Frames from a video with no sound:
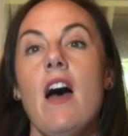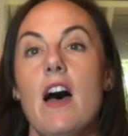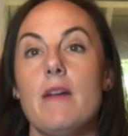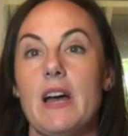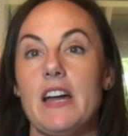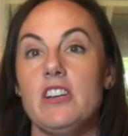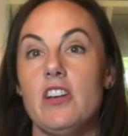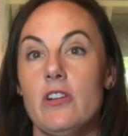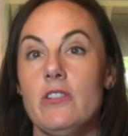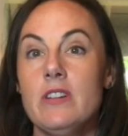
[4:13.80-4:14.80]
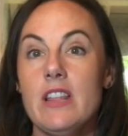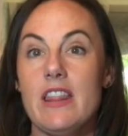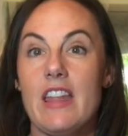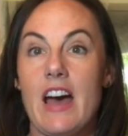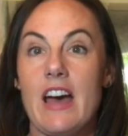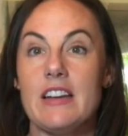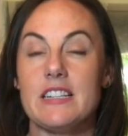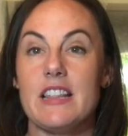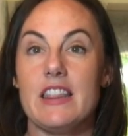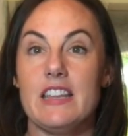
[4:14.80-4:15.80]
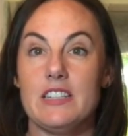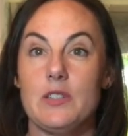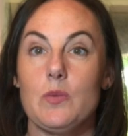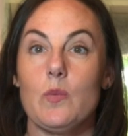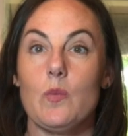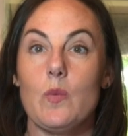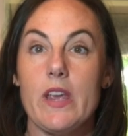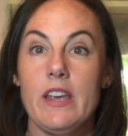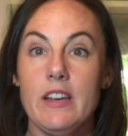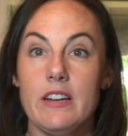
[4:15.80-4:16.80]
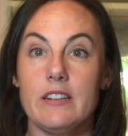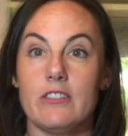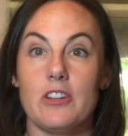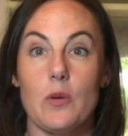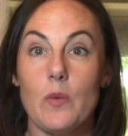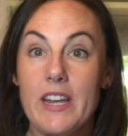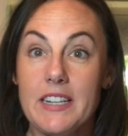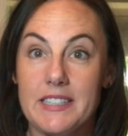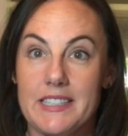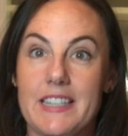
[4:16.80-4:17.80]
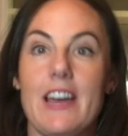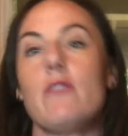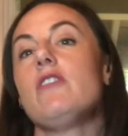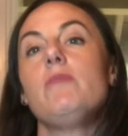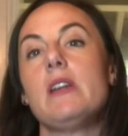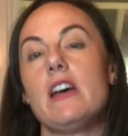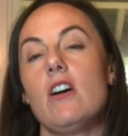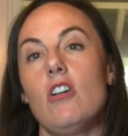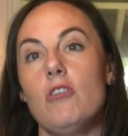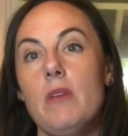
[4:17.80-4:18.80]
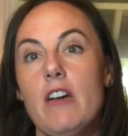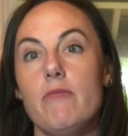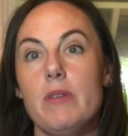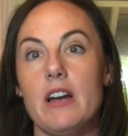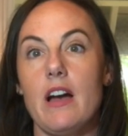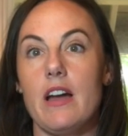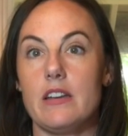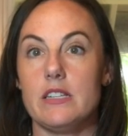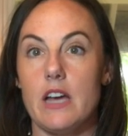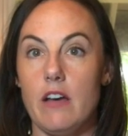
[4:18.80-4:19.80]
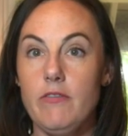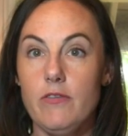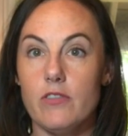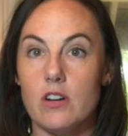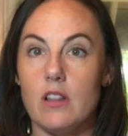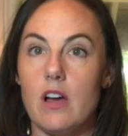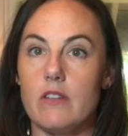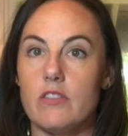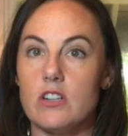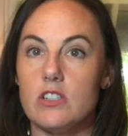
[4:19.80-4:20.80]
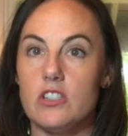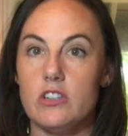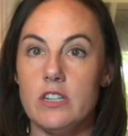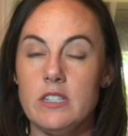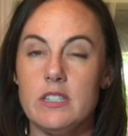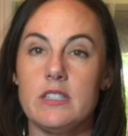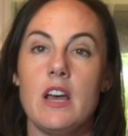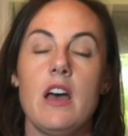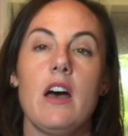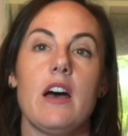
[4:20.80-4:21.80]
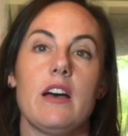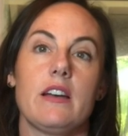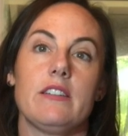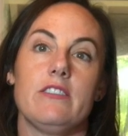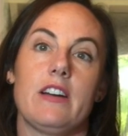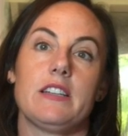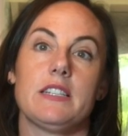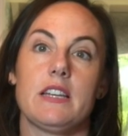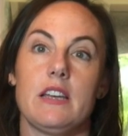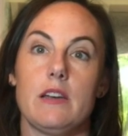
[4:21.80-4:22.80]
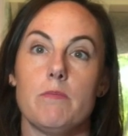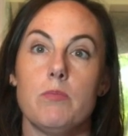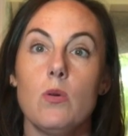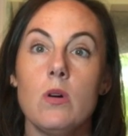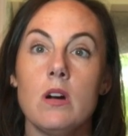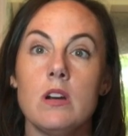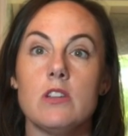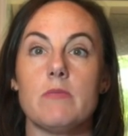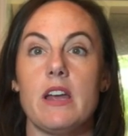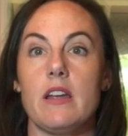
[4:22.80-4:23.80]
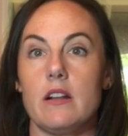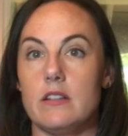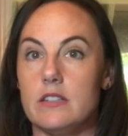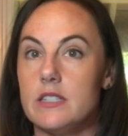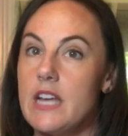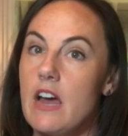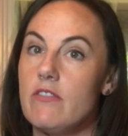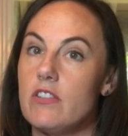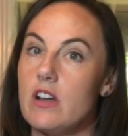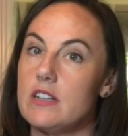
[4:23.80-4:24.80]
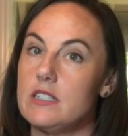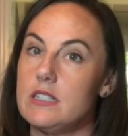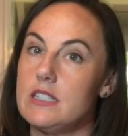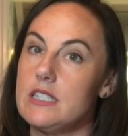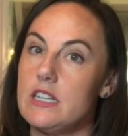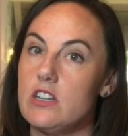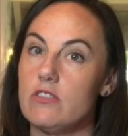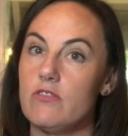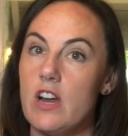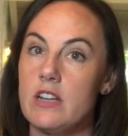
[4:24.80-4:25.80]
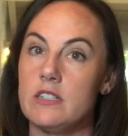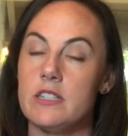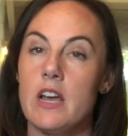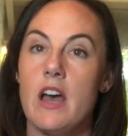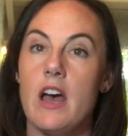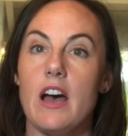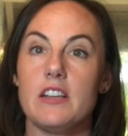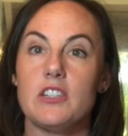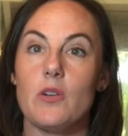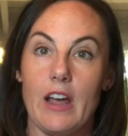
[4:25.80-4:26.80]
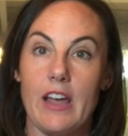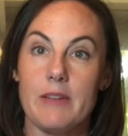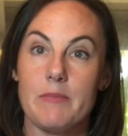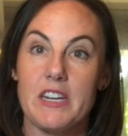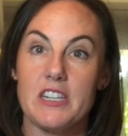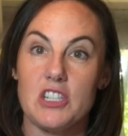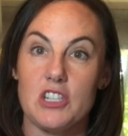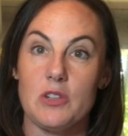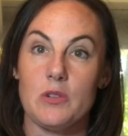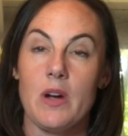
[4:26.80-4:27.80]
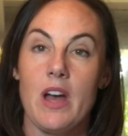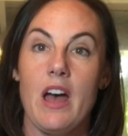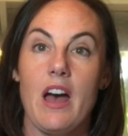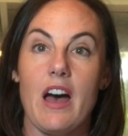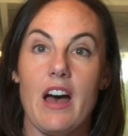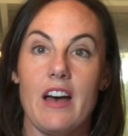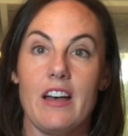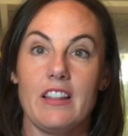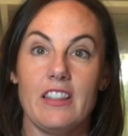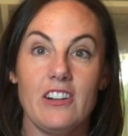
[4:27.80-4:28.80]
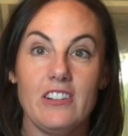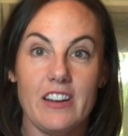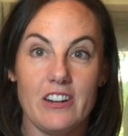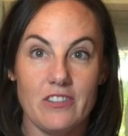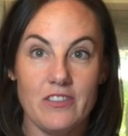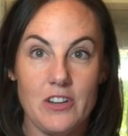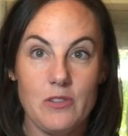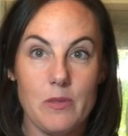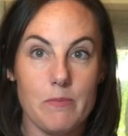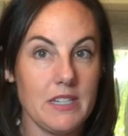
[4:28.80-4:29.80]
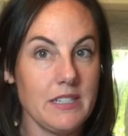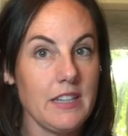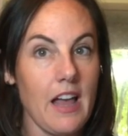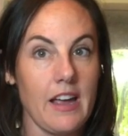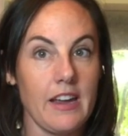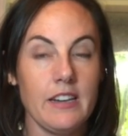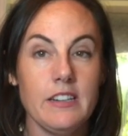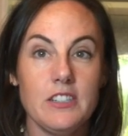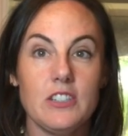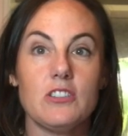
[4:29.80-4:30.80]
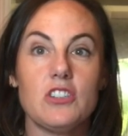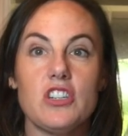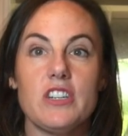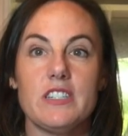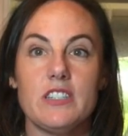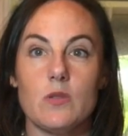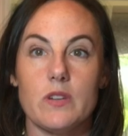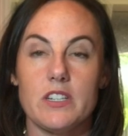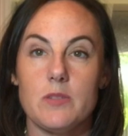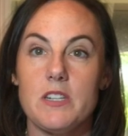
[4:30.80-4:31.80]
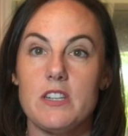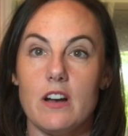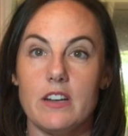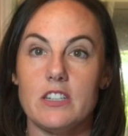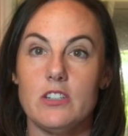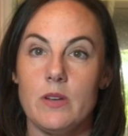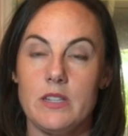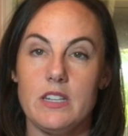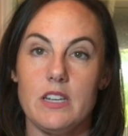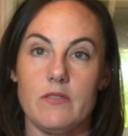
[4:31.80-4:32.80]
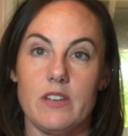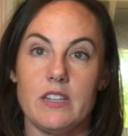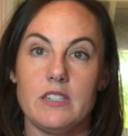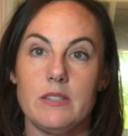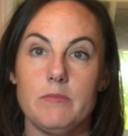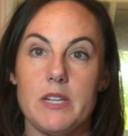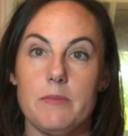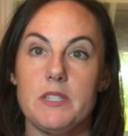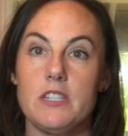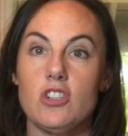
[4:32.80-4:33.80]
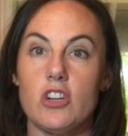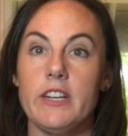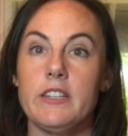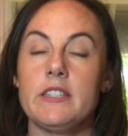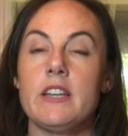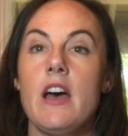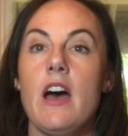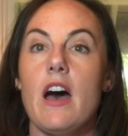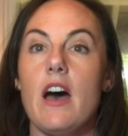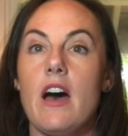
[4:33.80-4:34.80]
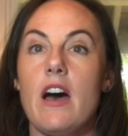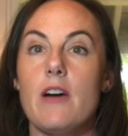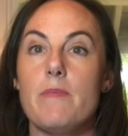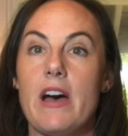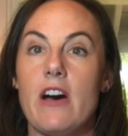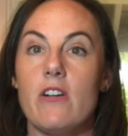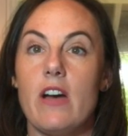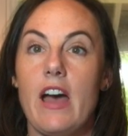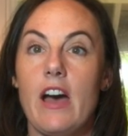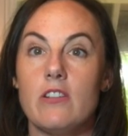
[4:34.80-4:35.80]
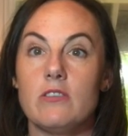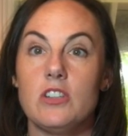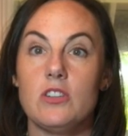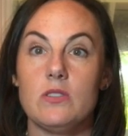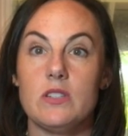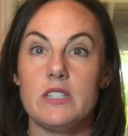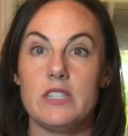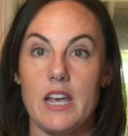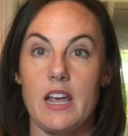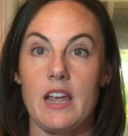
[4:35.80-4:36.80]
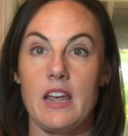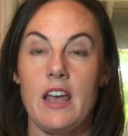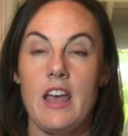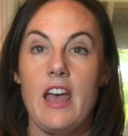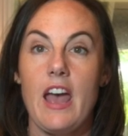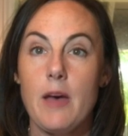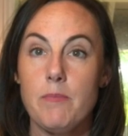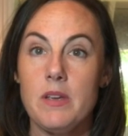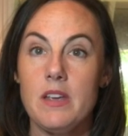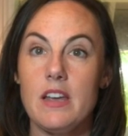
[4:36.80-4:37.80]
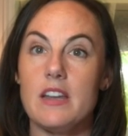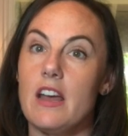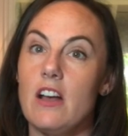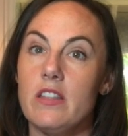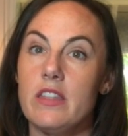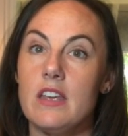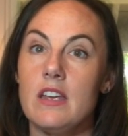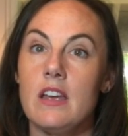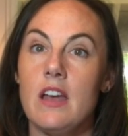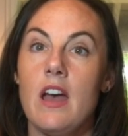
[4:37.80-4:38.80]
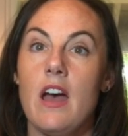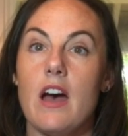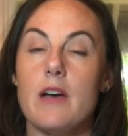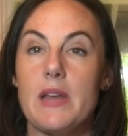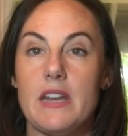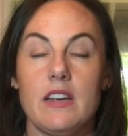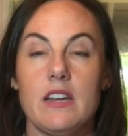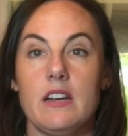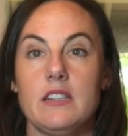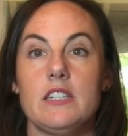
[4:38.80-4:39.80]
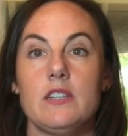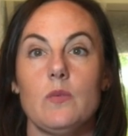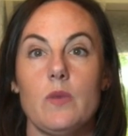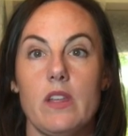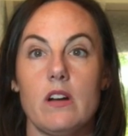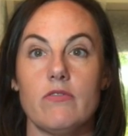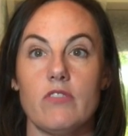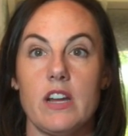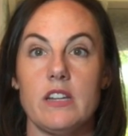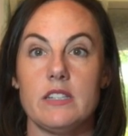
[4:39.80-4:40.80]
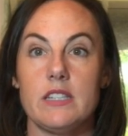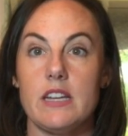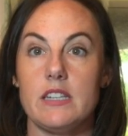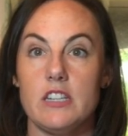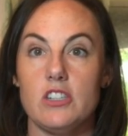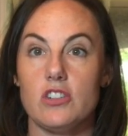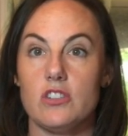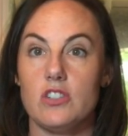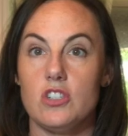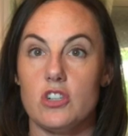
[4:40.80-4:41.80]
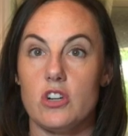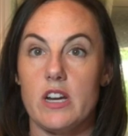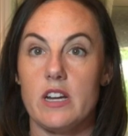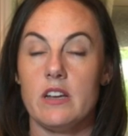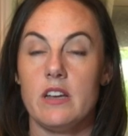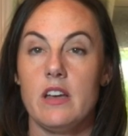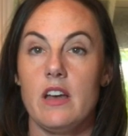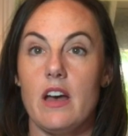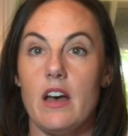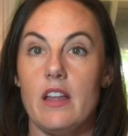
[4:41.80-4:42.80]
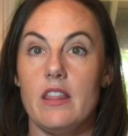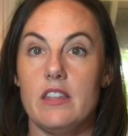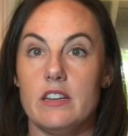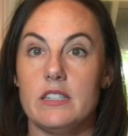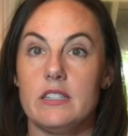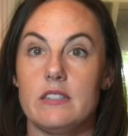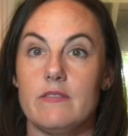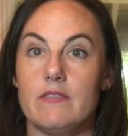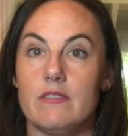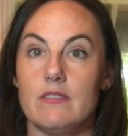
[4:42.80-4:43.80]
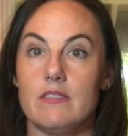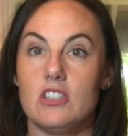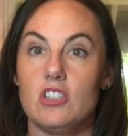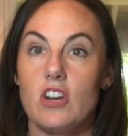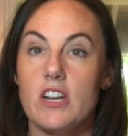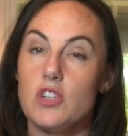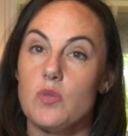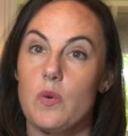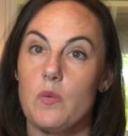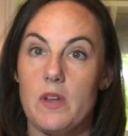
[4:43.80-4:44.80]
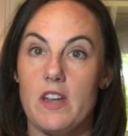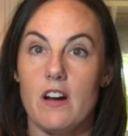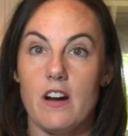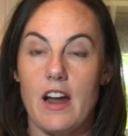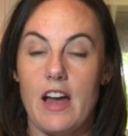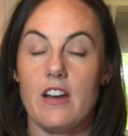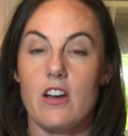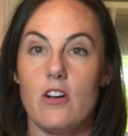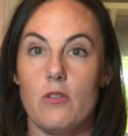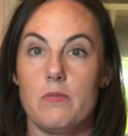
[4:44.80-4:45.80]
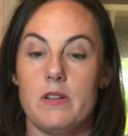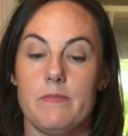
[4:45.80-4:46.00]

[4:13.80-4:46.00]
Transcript: I know that this week or the weeks that we've been at home have been kind of tough for a lot of our students. You guys can get bored. You might get a little sad for not seeing your friends. So I am going to do a little interview with Miss Lyon. So she is going to be talking to us and giving us some tips and tricks about how to stay happy and healthy and connected with our friends and teachers during this stretch when we are at home.